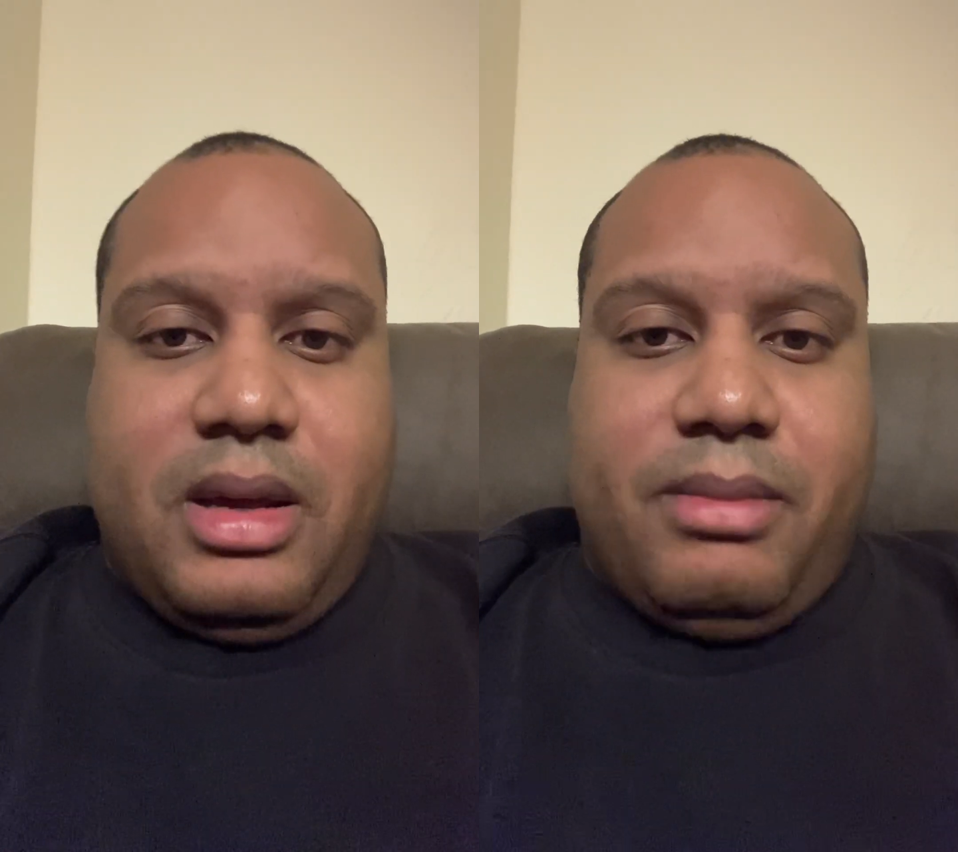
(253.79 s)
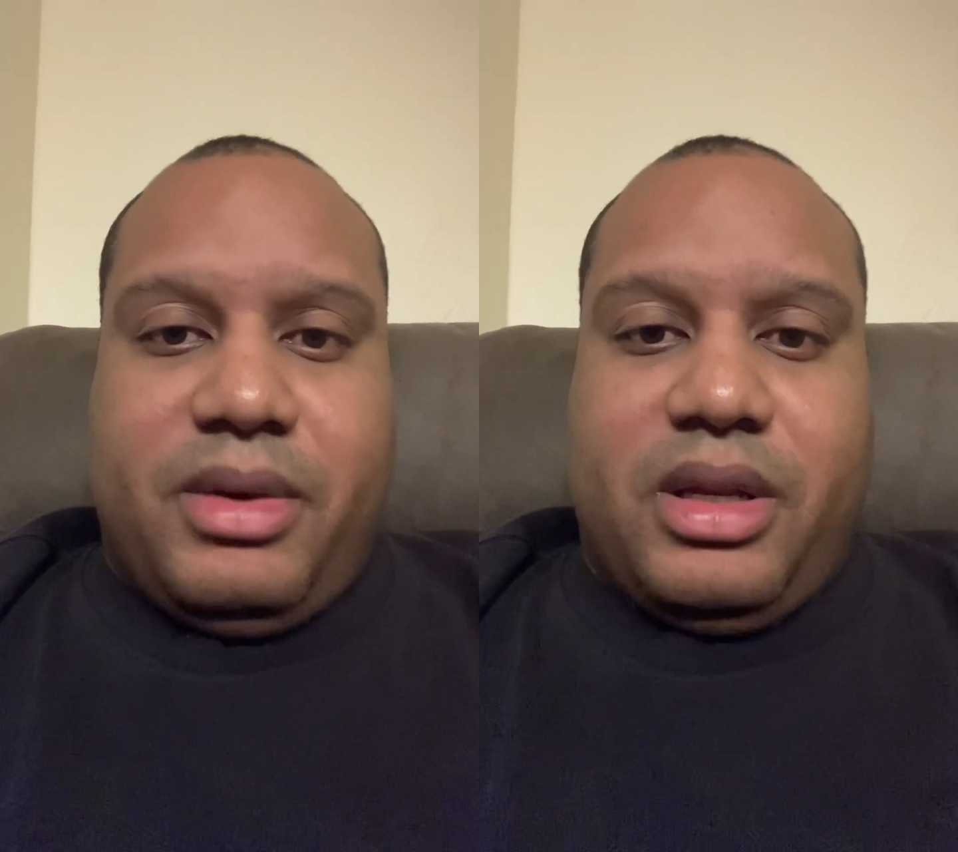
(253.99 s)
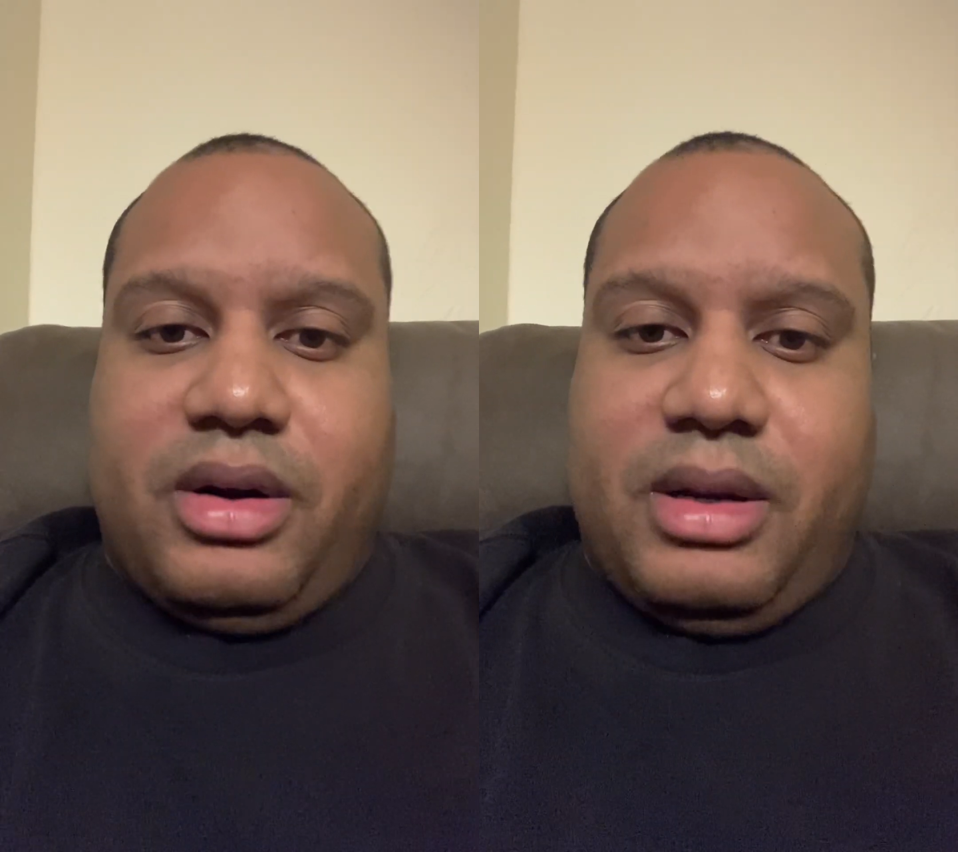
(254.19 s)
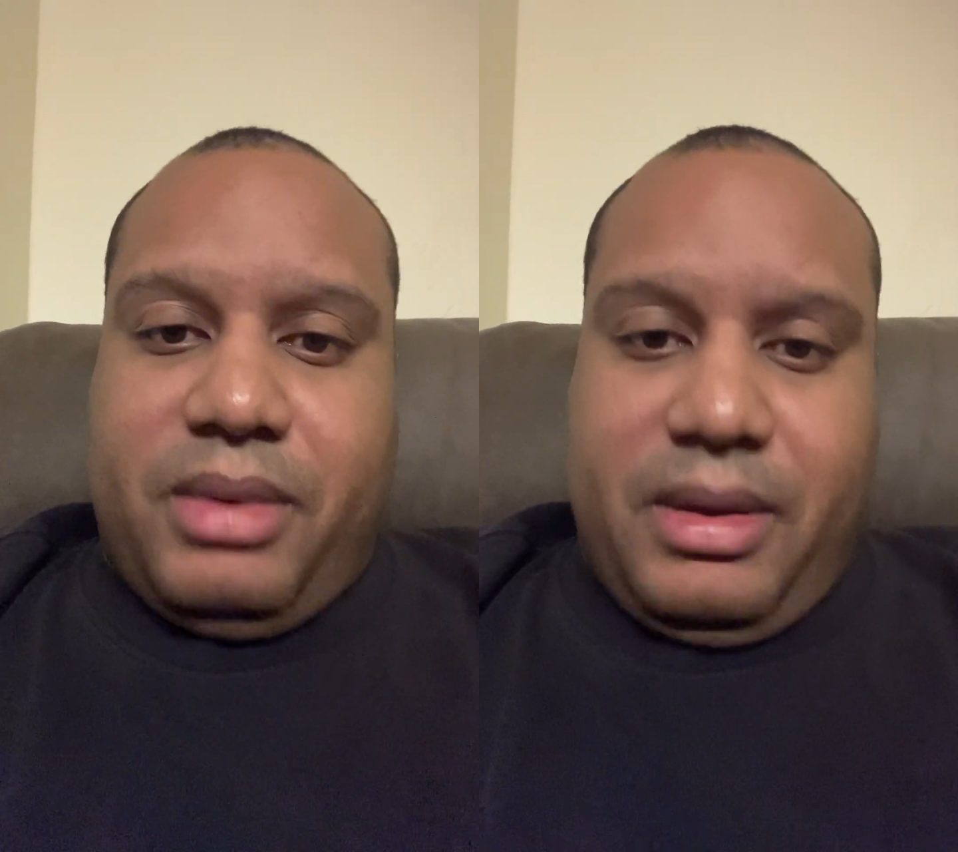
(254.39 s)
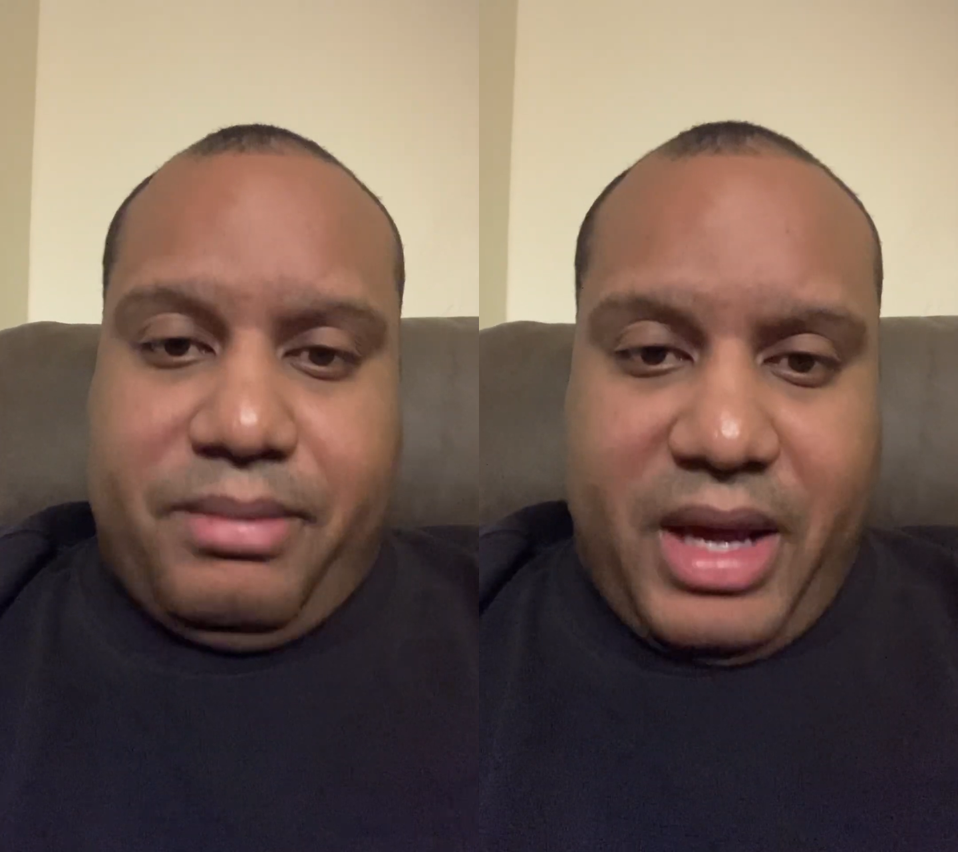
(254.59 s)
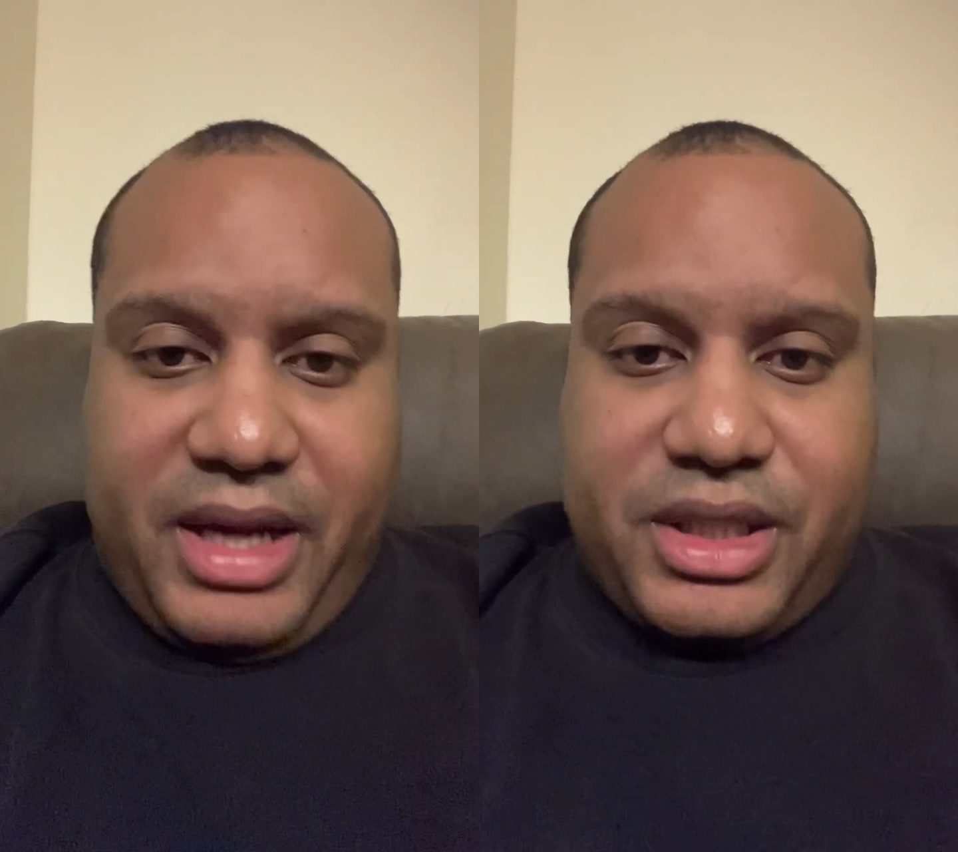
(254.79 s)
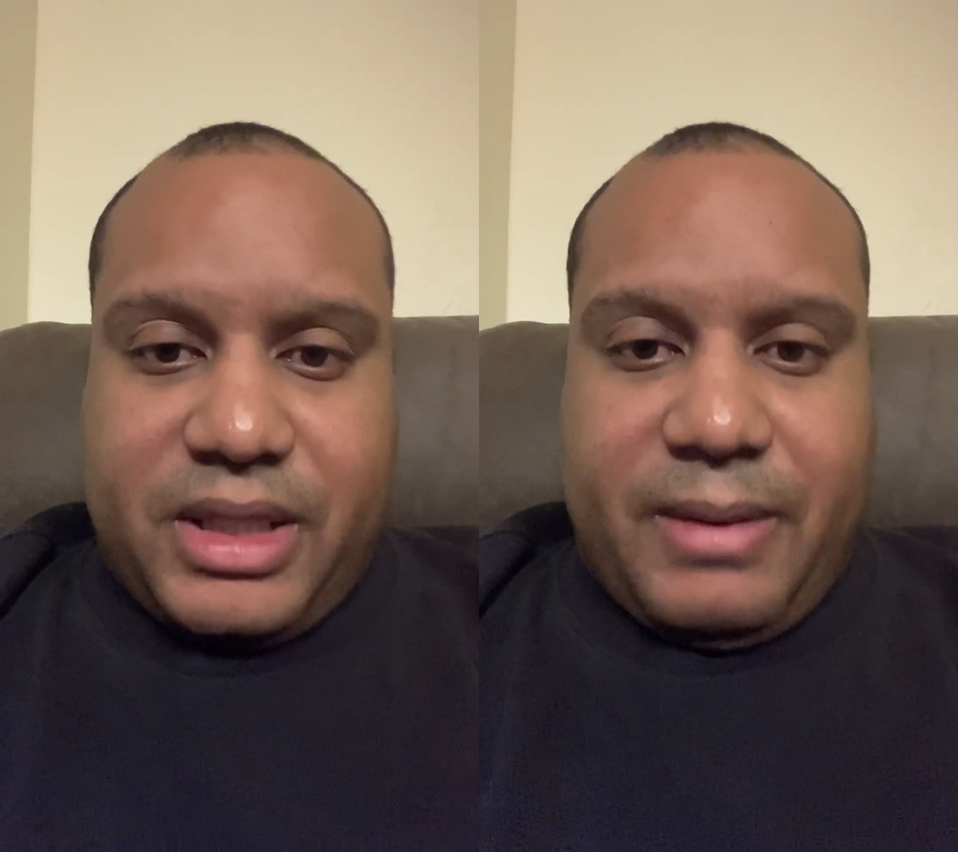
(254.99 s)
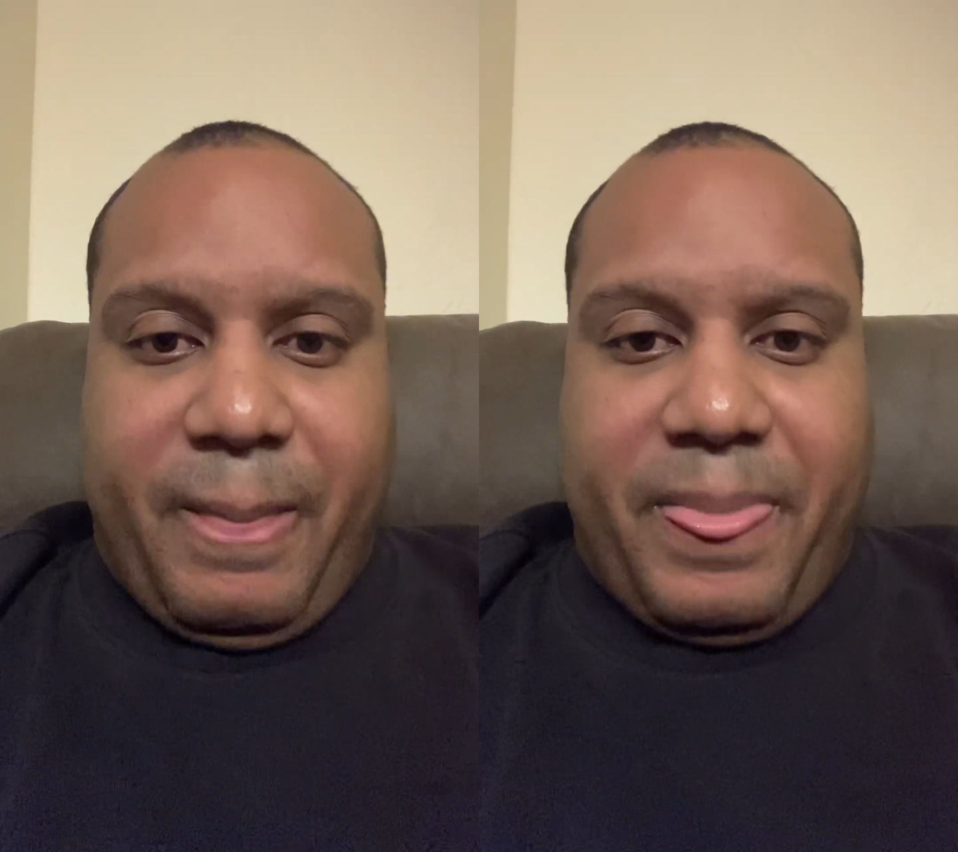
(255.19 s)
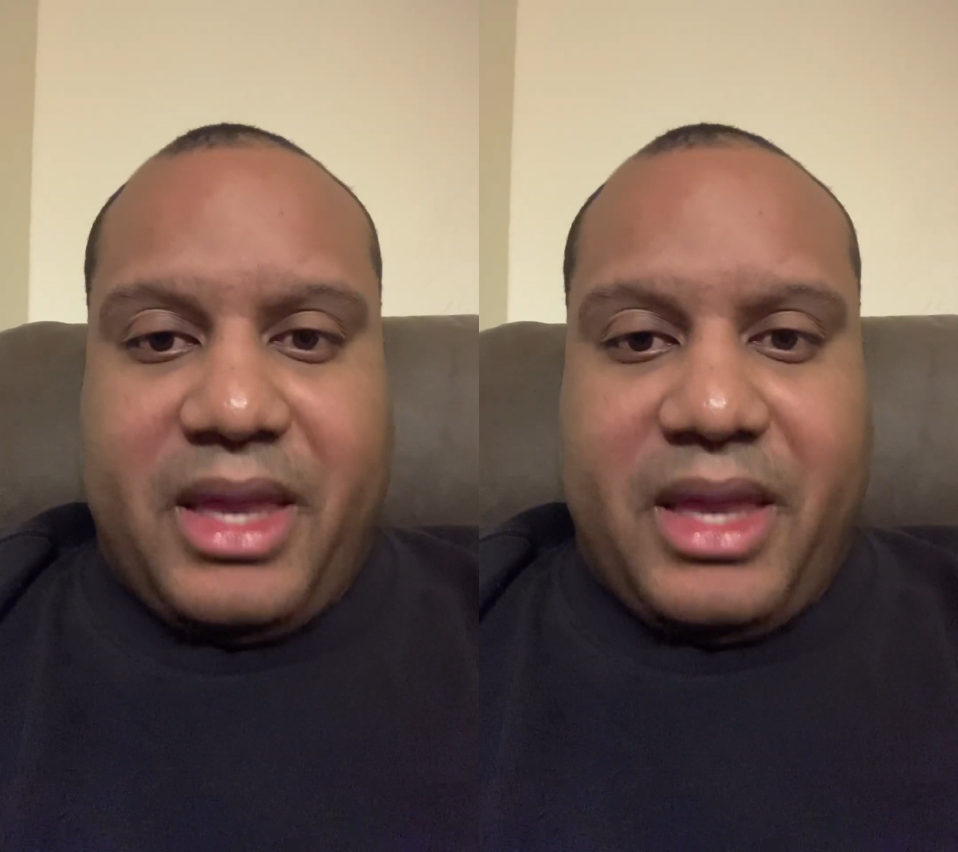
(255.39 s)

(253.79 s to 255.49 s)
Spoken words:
But learn to be patient